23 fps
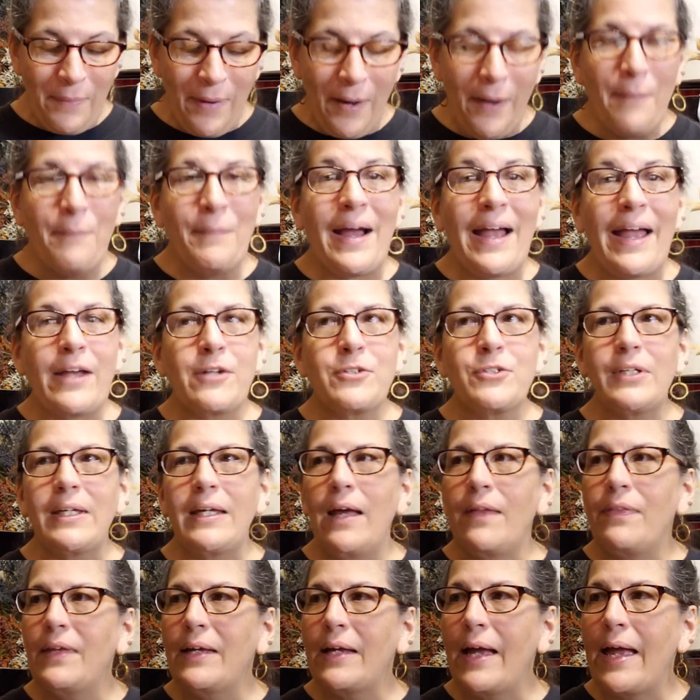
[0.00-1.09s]
I
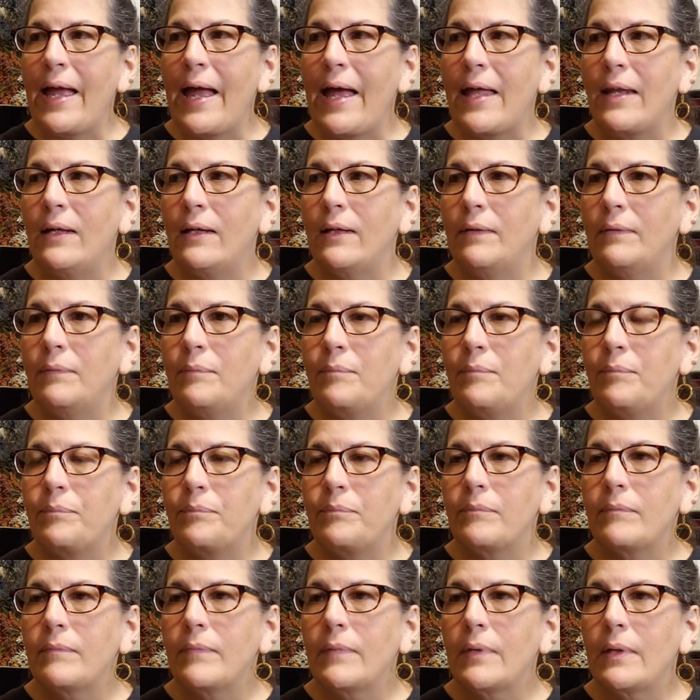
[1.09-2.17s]
think I had
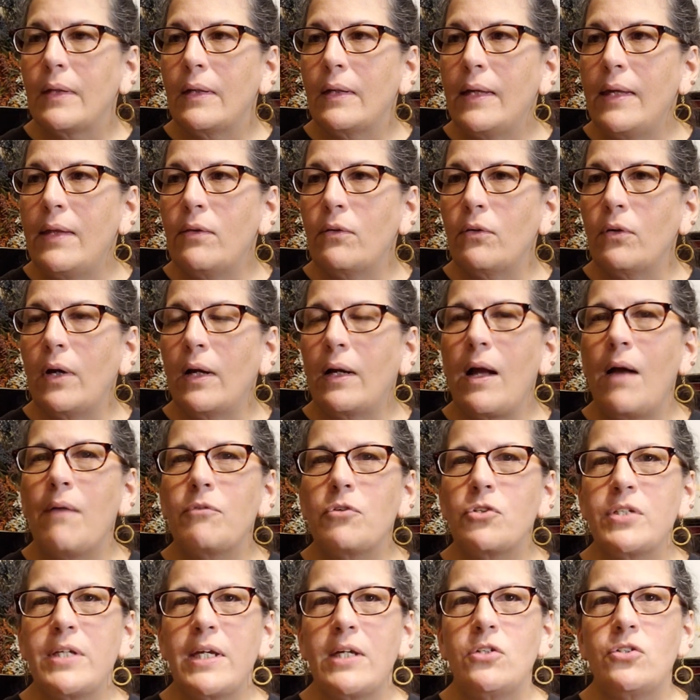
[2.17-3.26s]
either a
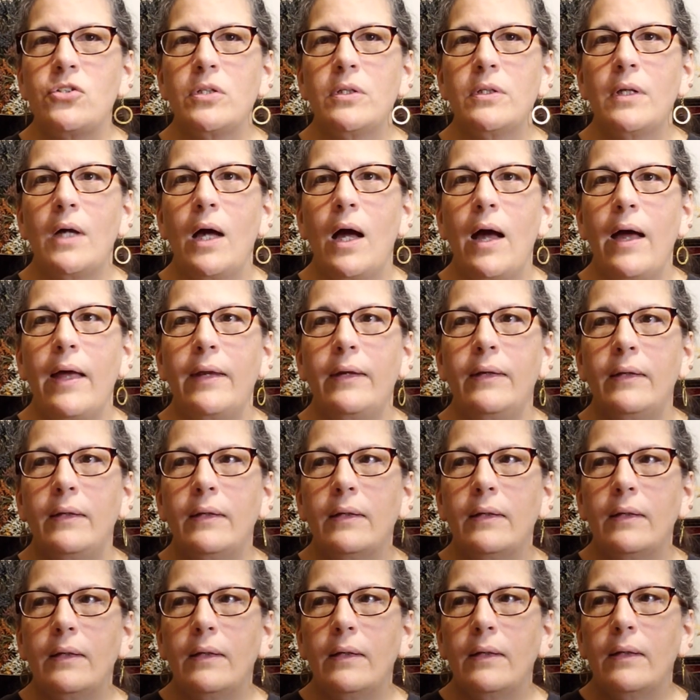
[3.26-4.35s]
conversation
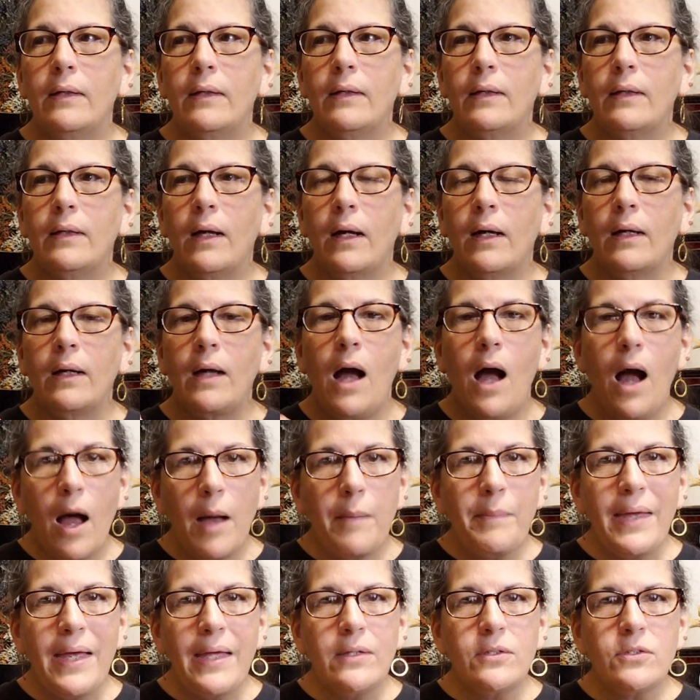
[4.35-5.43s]
on a
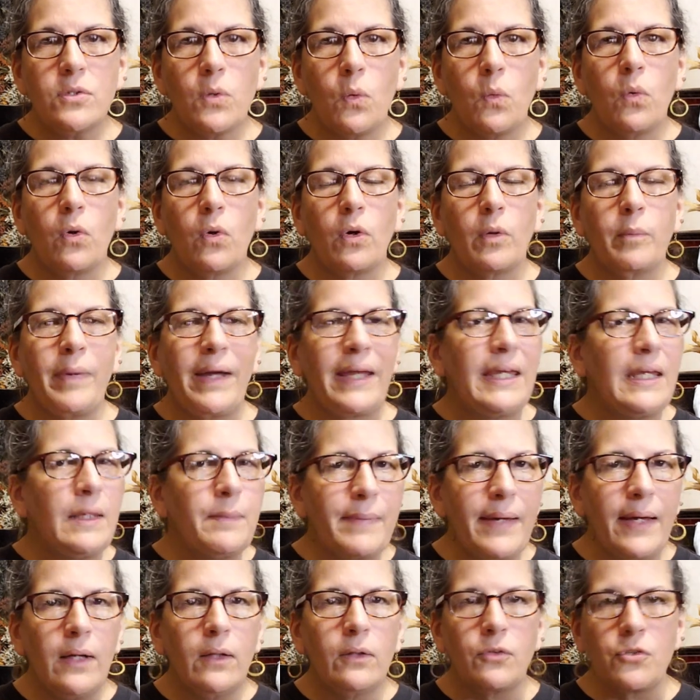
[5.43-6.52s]
comment or by
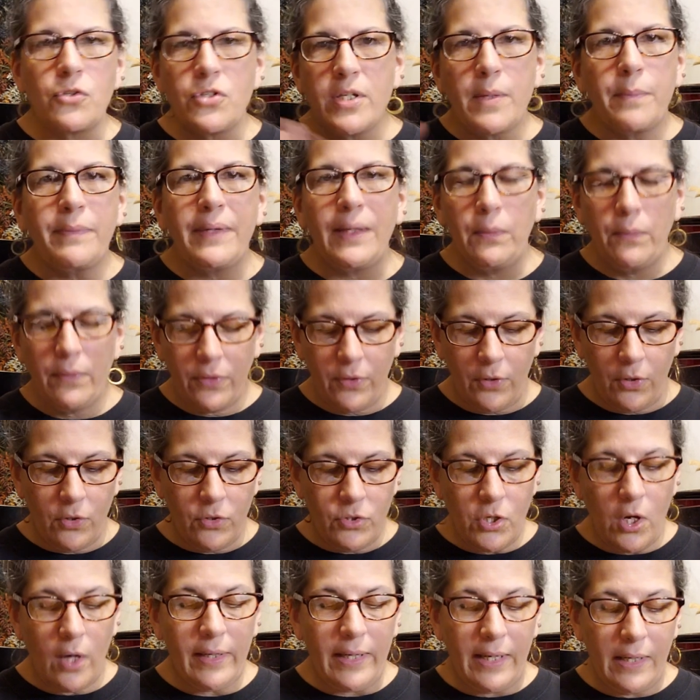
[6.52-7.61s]
email or something with her
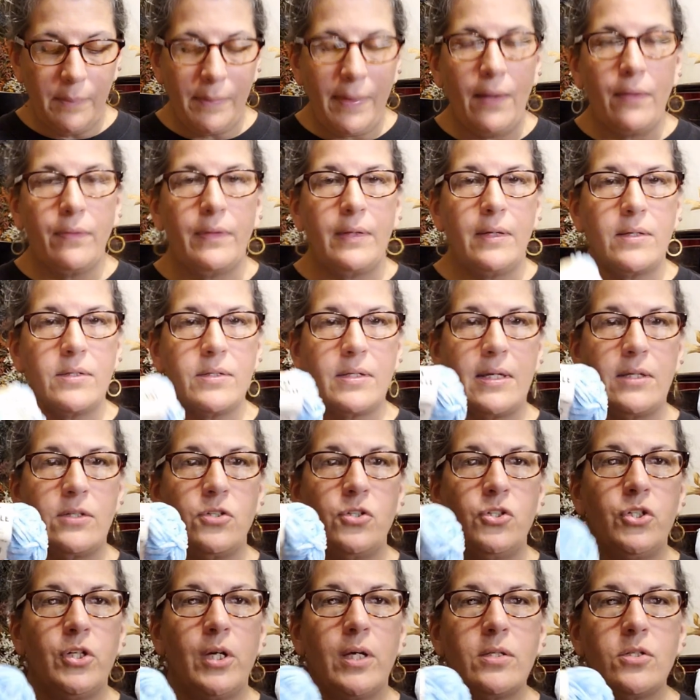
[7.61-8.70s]
talking about this. It's
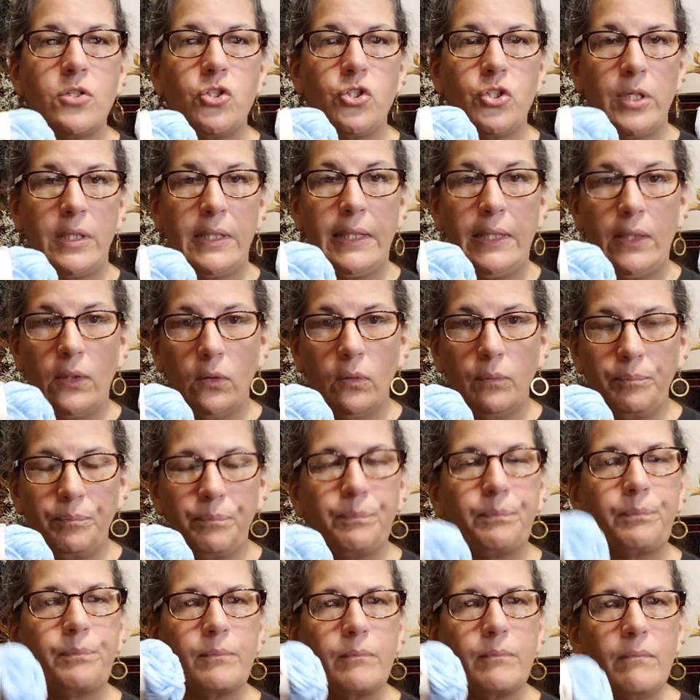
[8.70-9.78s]
just Chenille.
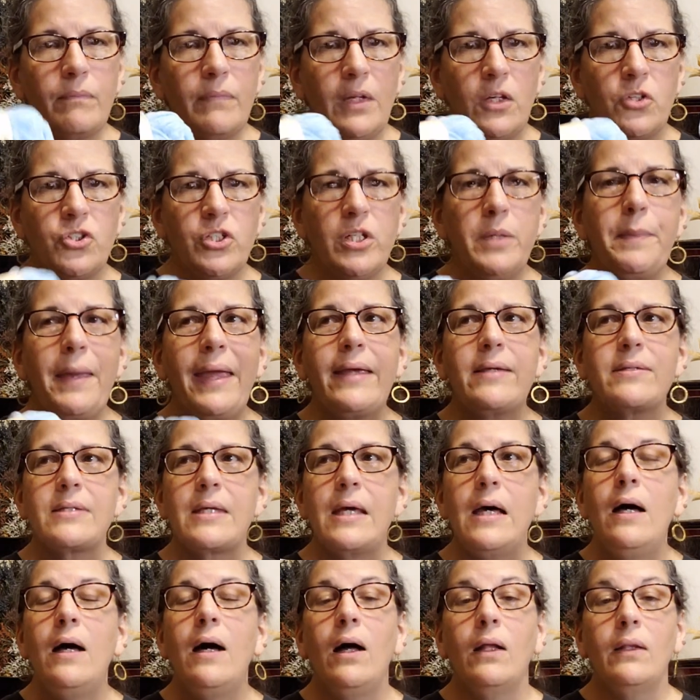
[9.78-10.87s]
She makes
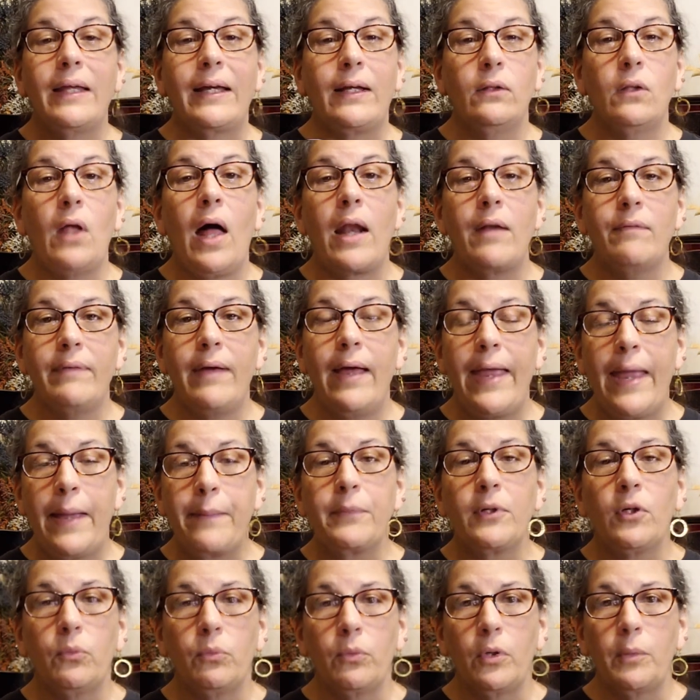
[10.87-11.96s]
like a lot of
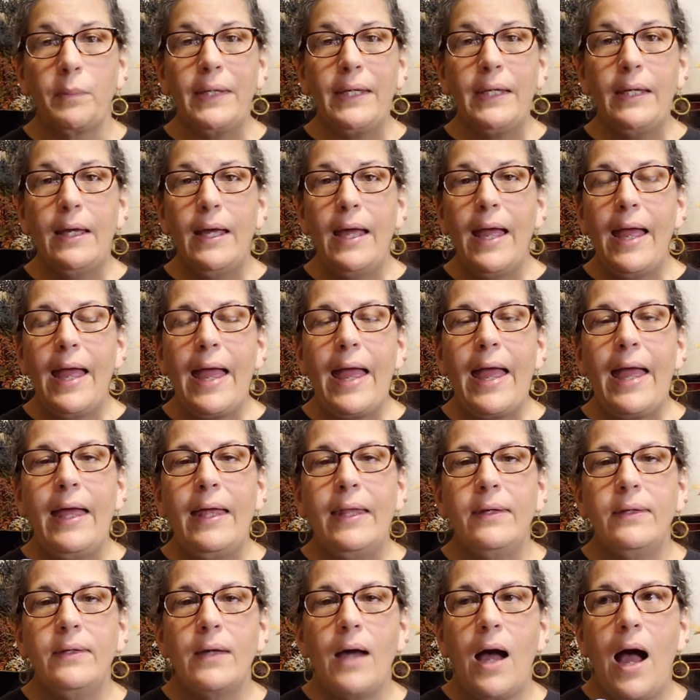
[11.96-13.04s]
amigurumi,
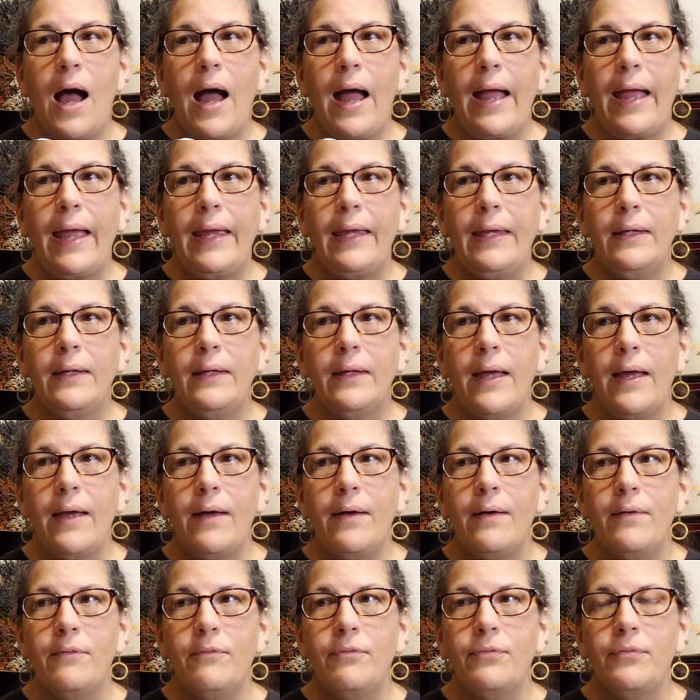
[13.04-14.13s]
and I
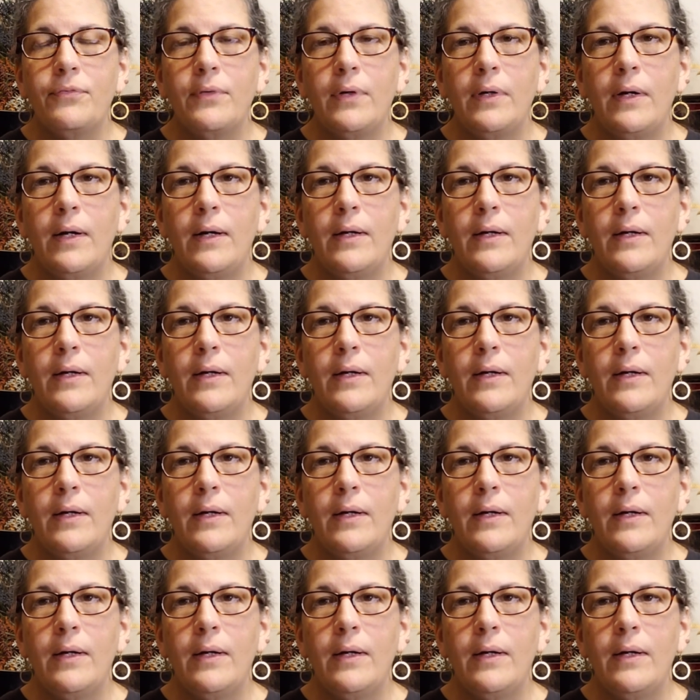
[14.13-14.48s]
have